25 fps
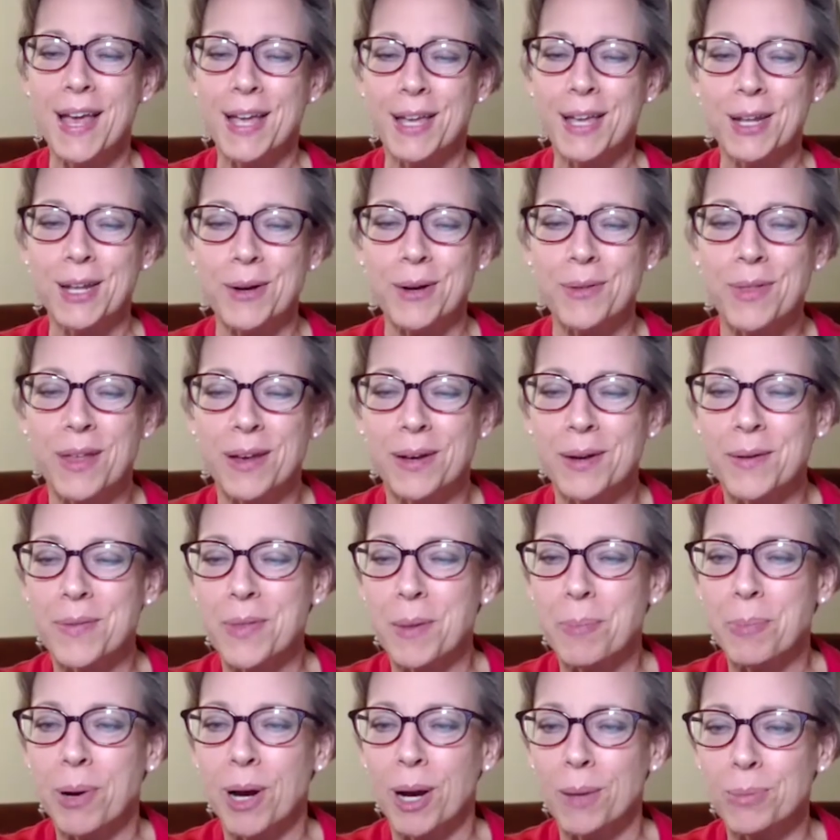
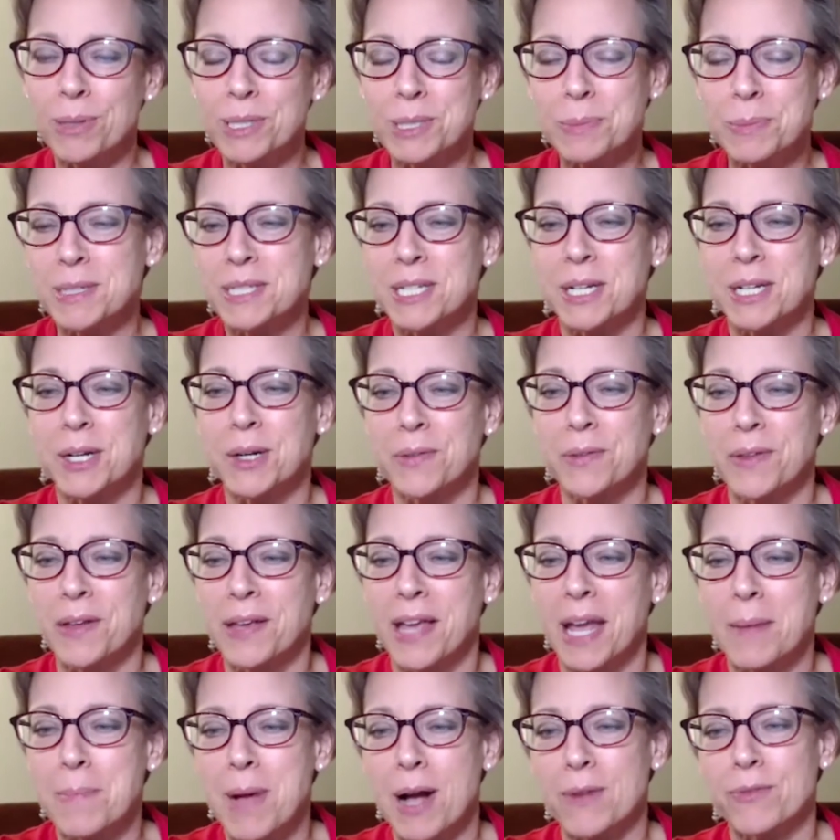the published material that
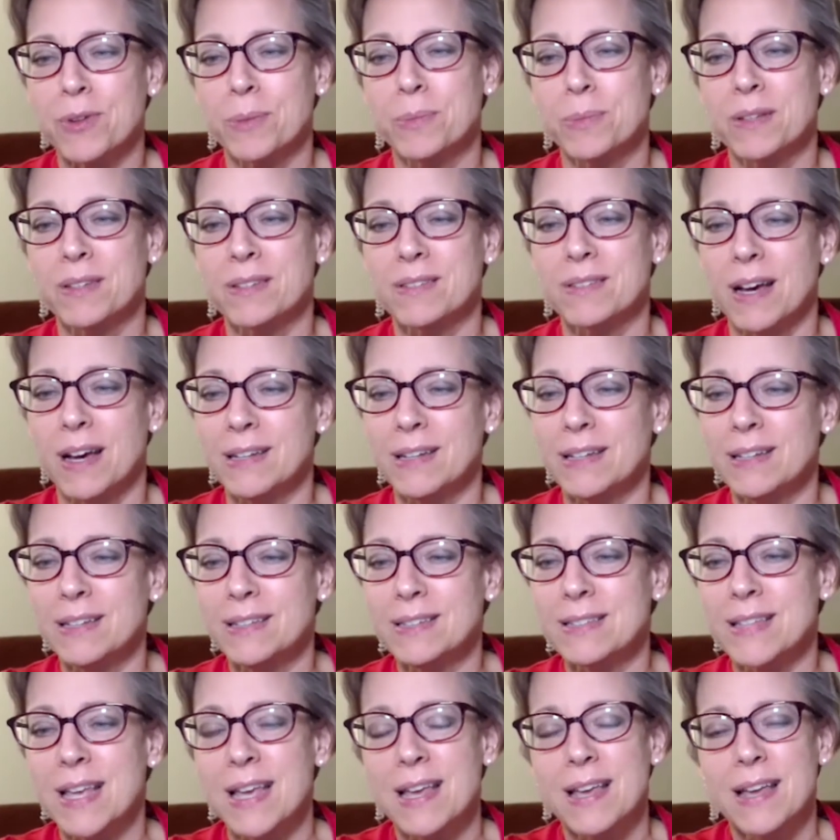came out from the
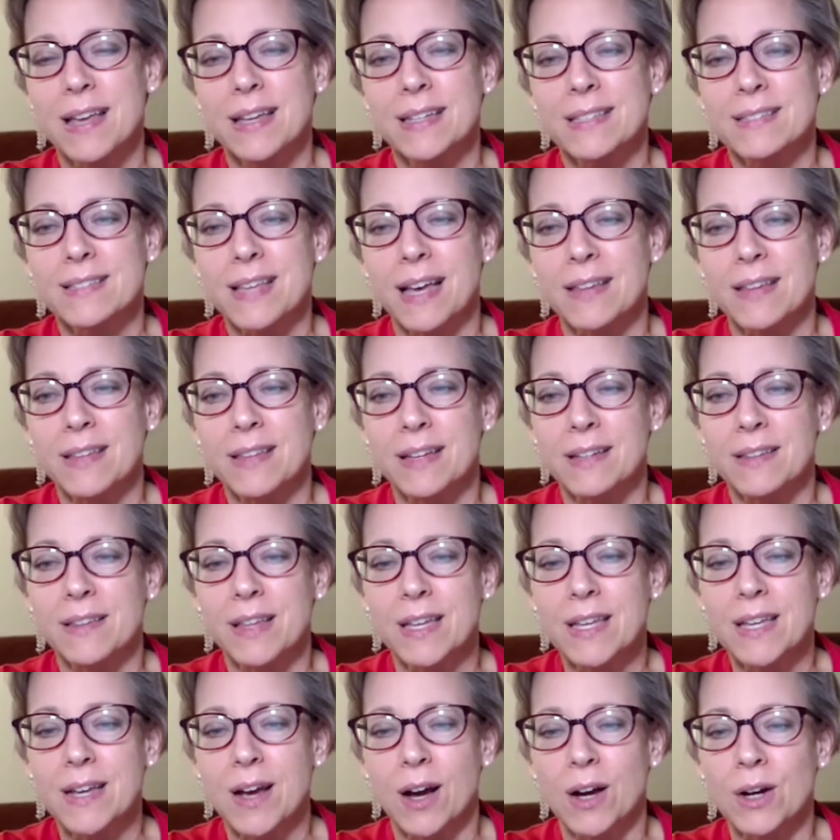studies said that the
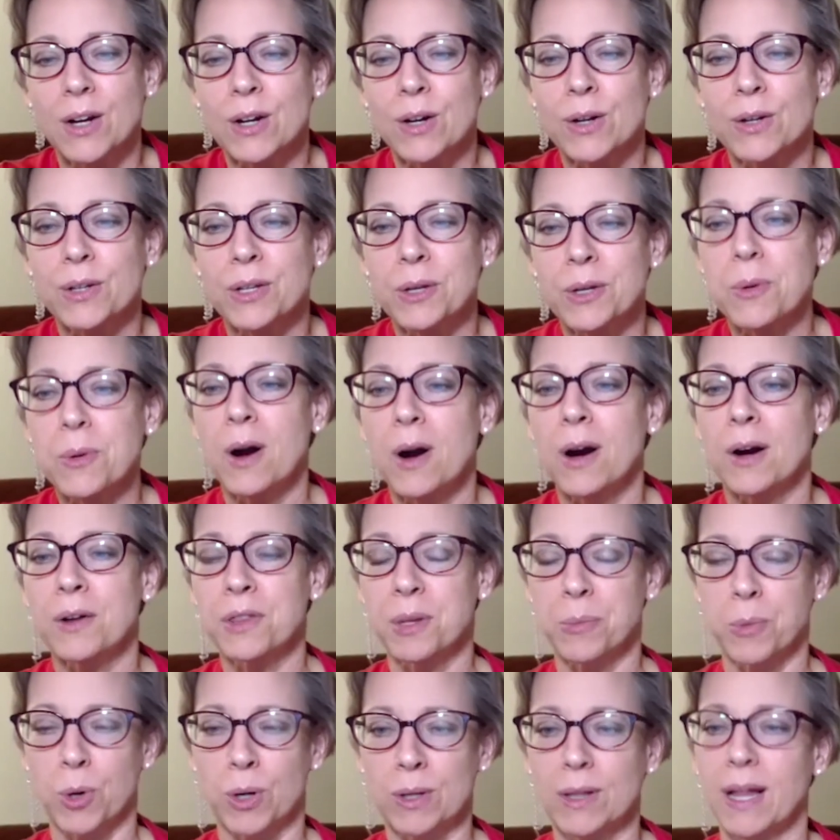younger you are,
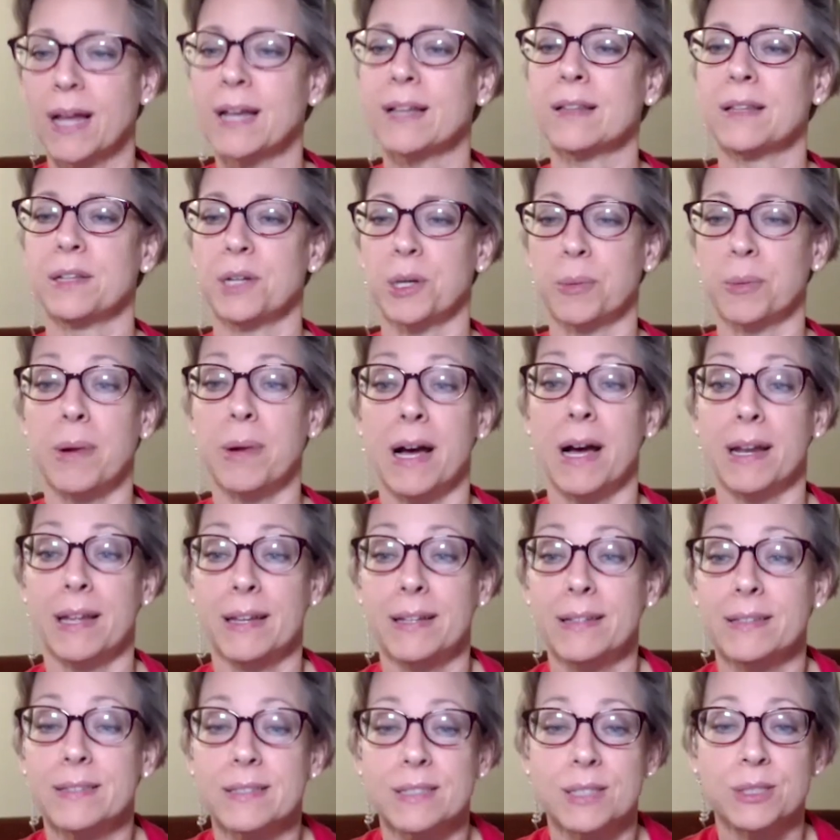the more likely your
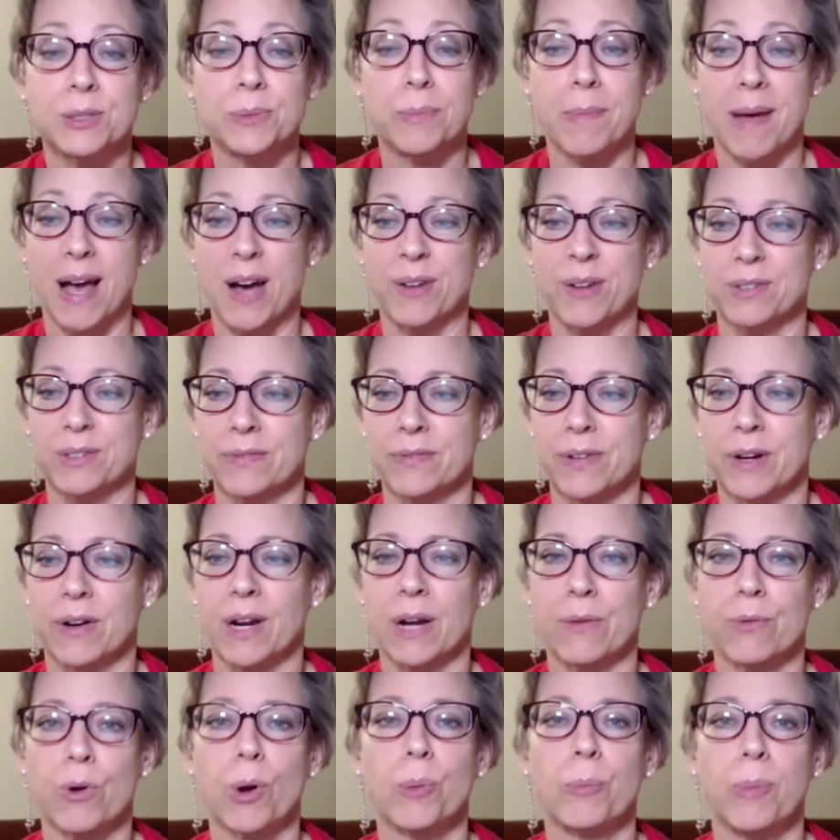body is to mount a
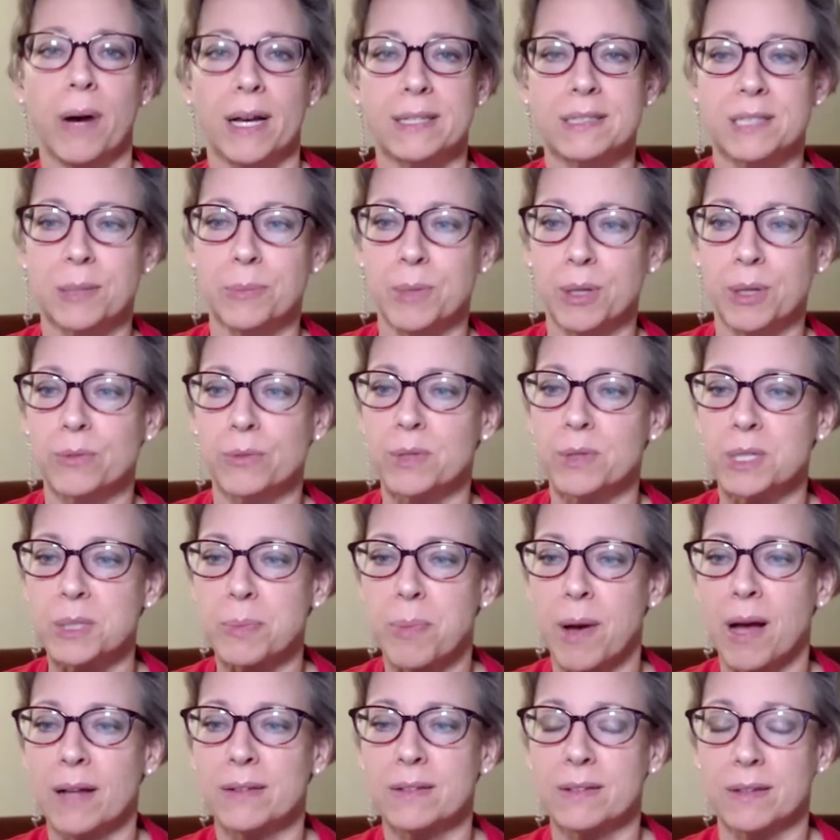very robust immune
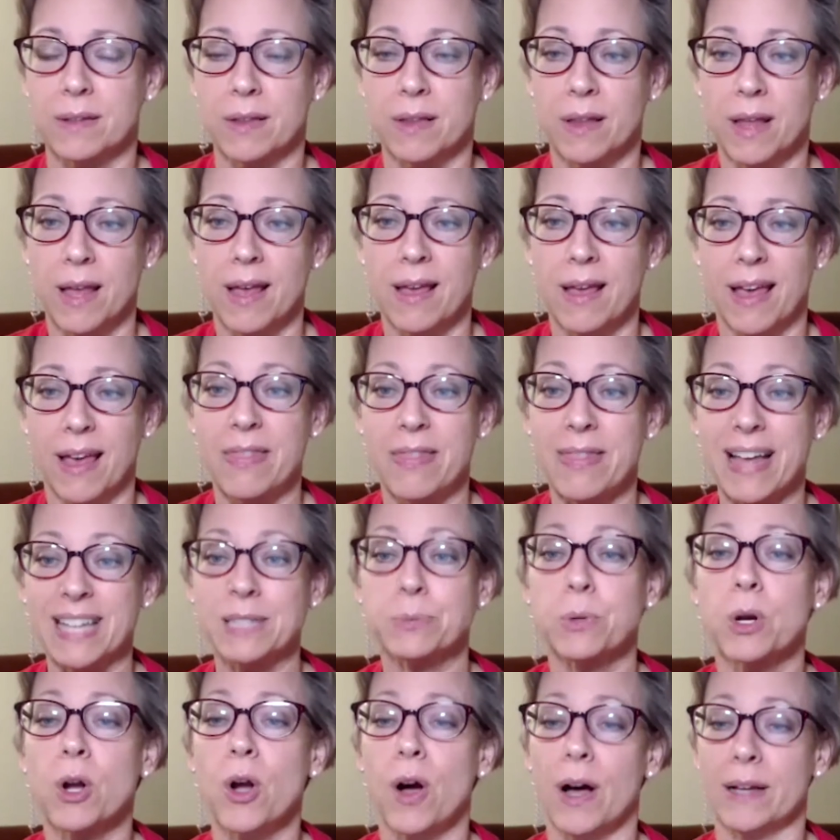response. And that's
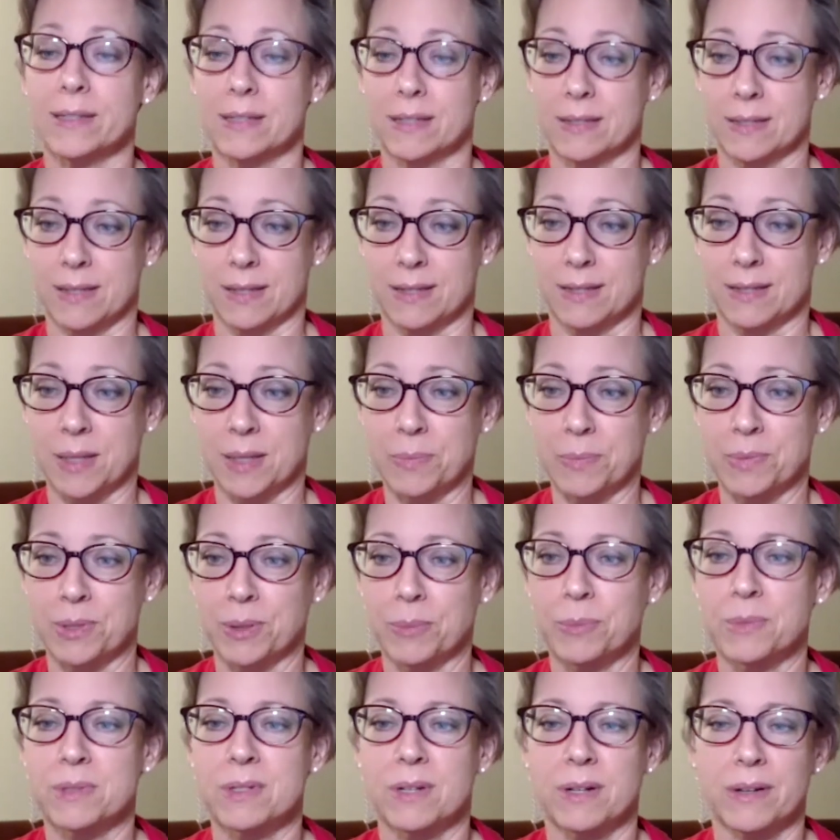what causes the
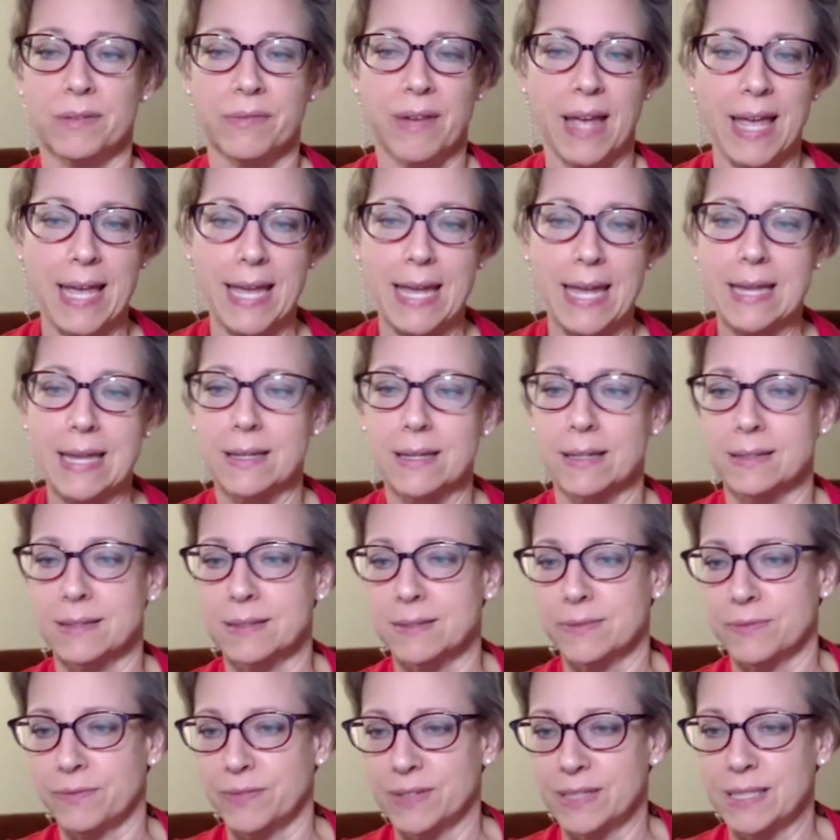symptoms of
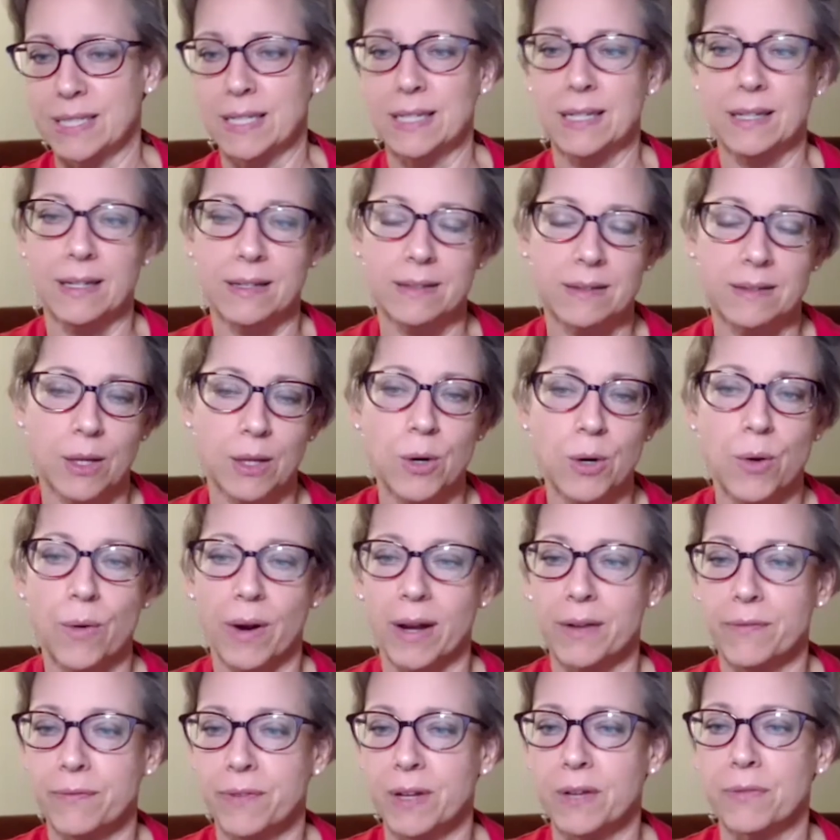achiness, fatigue,
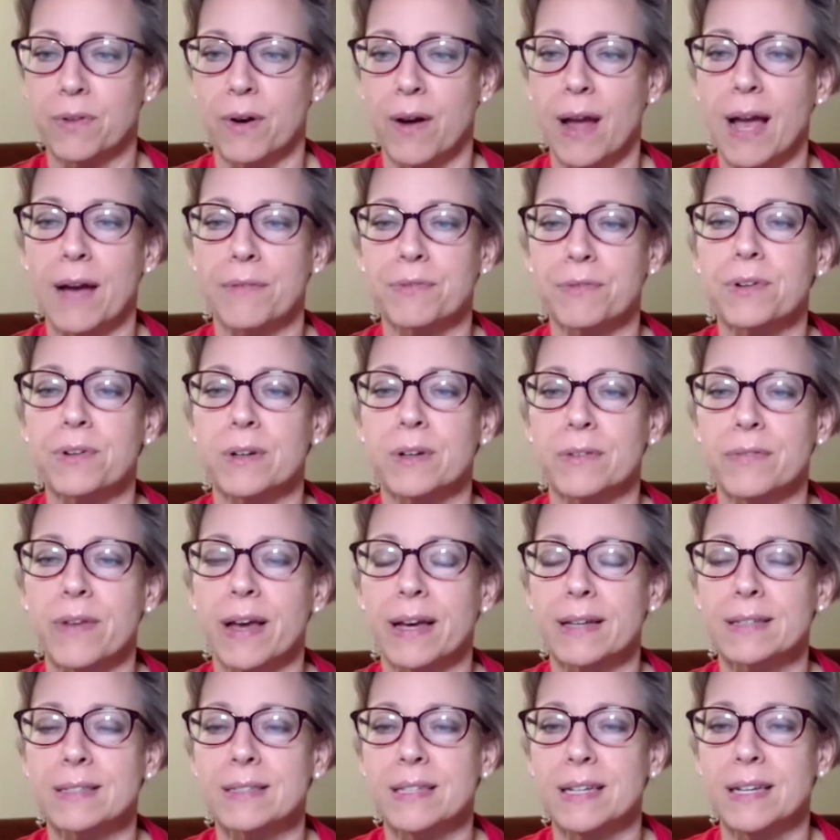low-grade fever after a
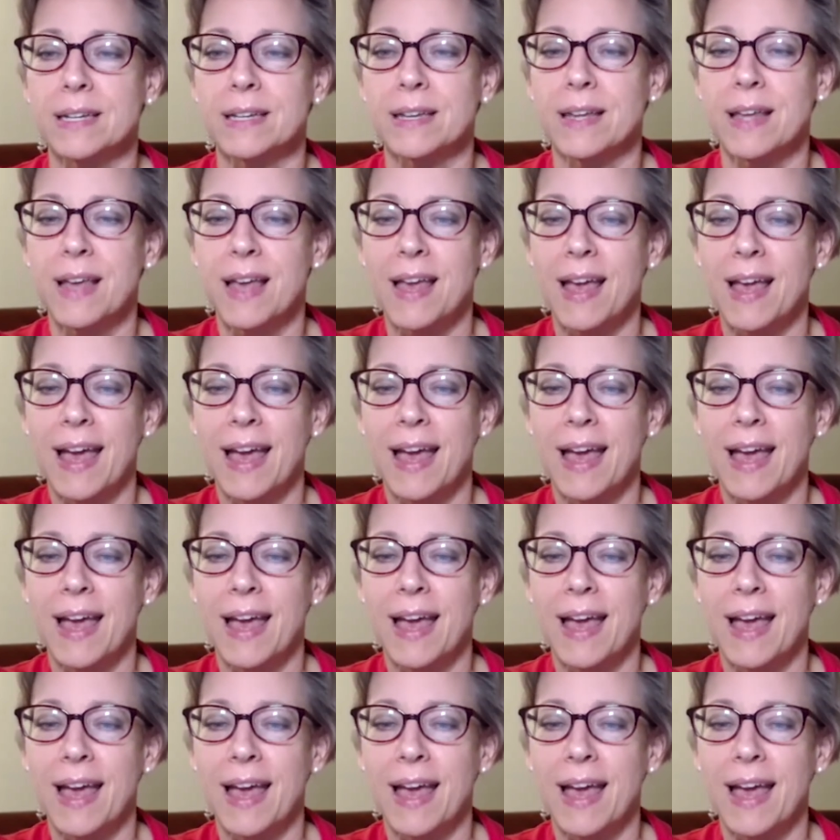vaccine.